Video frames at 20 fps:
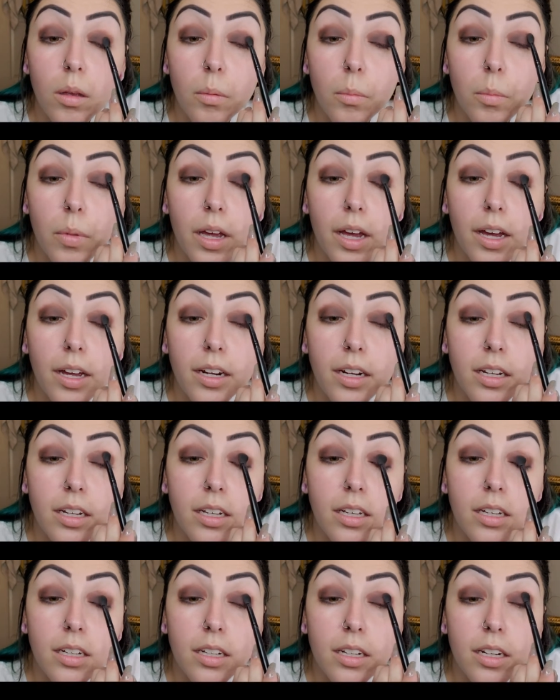patting
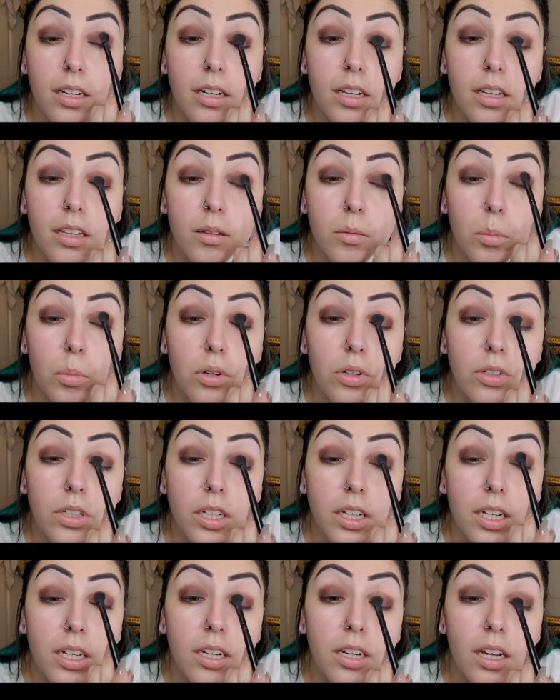it and
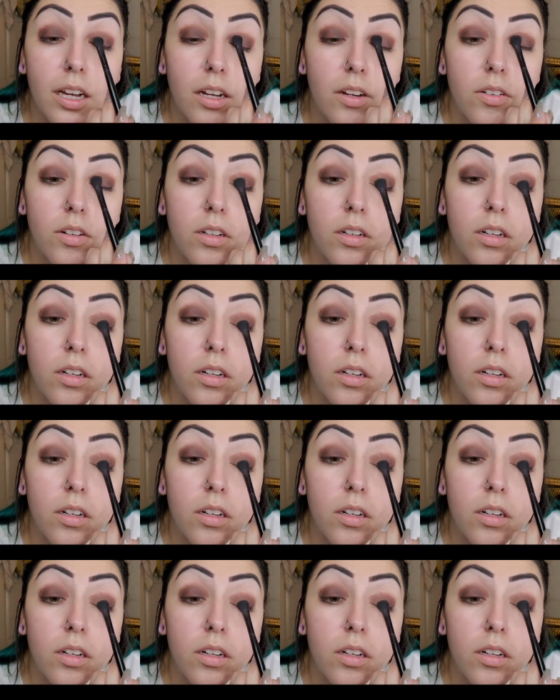pulling it down.